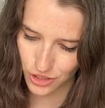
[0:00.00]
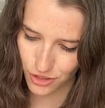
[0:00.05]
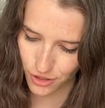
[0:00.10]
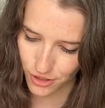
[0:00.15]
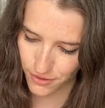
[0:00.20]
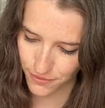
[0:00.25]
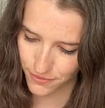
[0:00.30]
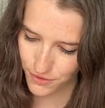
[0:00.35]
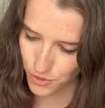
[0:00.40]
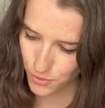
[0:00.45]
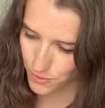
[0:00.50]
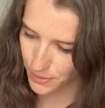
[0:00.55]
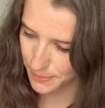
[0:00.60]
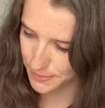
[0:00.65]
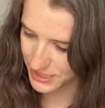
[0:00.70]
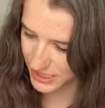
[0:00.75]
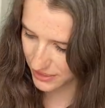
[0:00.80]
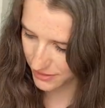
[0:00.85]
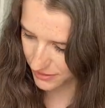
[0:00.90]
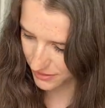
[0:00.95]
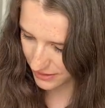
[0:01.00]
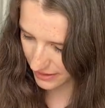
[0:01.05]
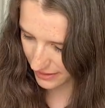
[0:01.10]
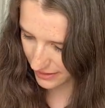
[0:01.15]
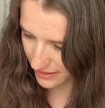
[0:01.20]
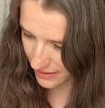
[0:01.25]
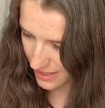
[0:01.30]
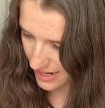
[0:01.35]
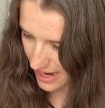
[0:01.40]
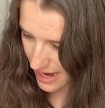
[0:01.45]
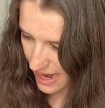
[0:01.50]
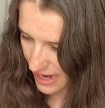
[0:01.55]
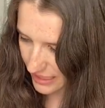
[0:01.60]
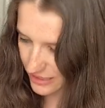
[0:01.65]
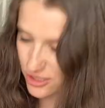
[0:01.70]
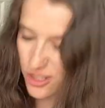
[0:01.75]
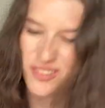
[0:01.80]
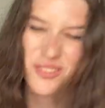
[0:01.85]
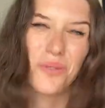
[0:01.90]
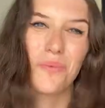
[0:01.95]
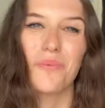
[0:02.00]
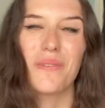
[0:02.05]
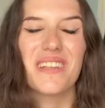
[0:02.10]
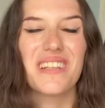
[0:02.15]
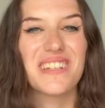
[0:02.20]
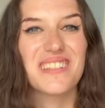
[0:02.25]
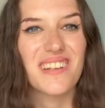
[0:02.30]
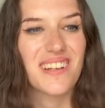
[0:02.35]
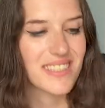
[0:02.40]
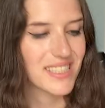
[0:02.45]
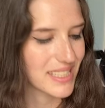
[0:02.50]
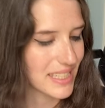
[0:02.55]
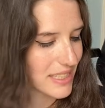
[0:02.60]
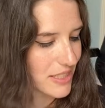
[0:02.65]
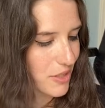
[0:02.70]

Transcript: There are a few rips here and there, and it's also really dusty,